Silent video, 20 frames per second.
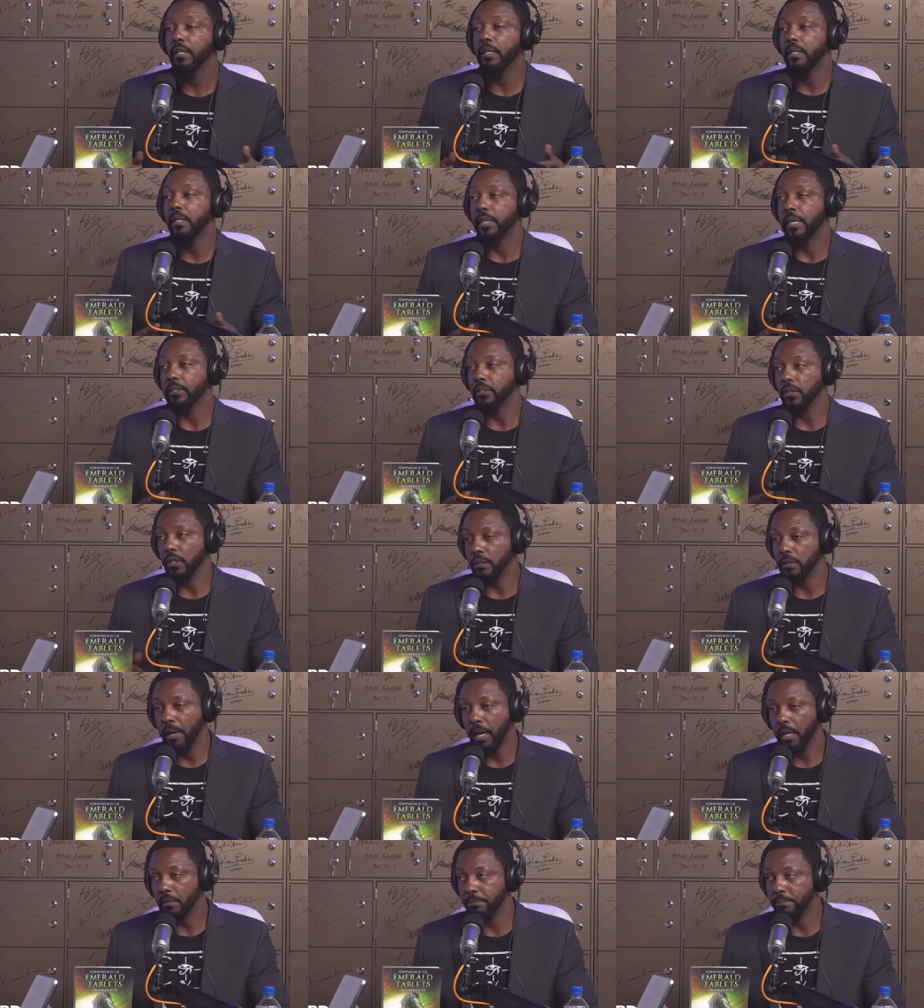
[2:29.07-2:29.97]
They taught
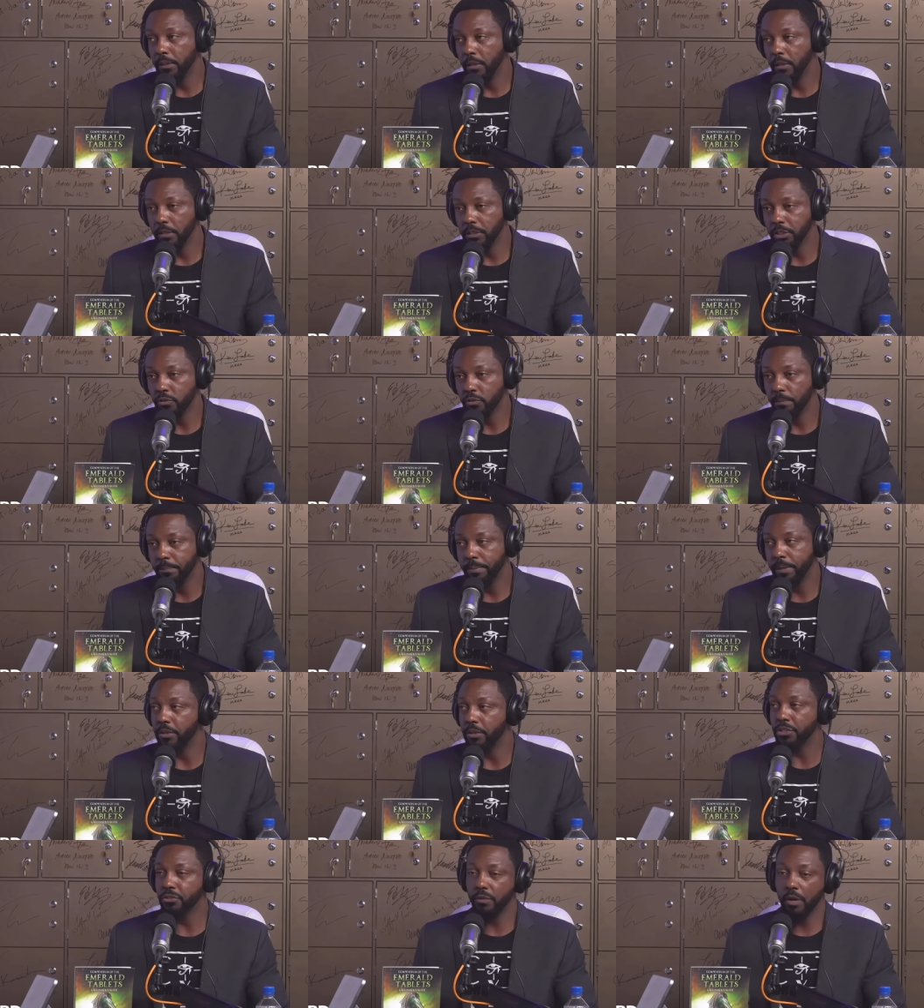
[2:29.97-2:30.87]
them how to build st
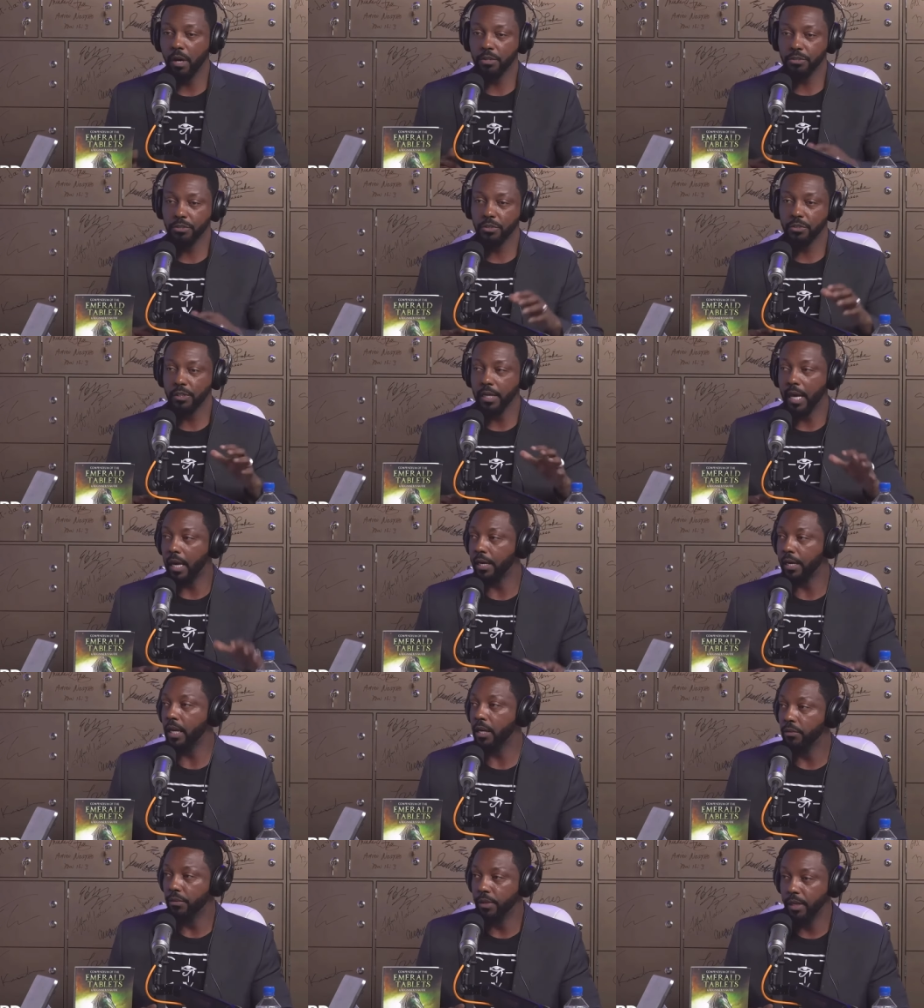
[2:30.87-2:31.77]
better structures, how
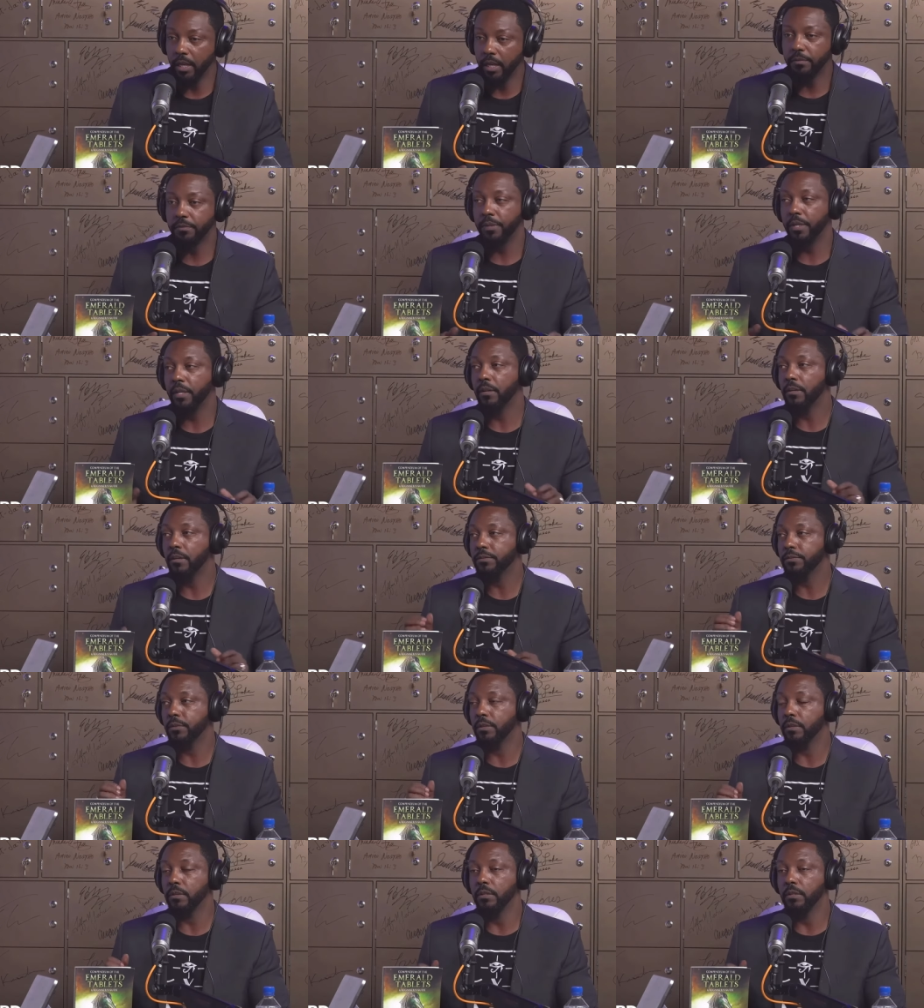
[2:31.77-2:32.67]
to irrigate fields
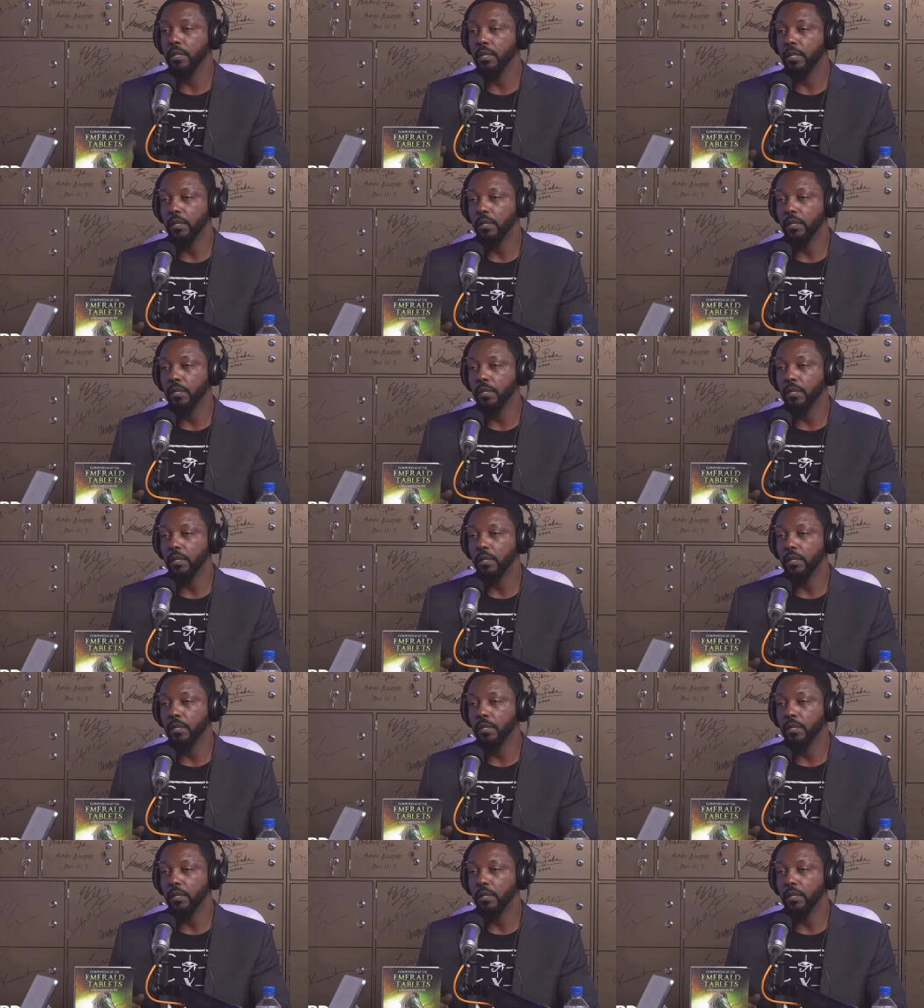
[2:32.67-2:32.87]
for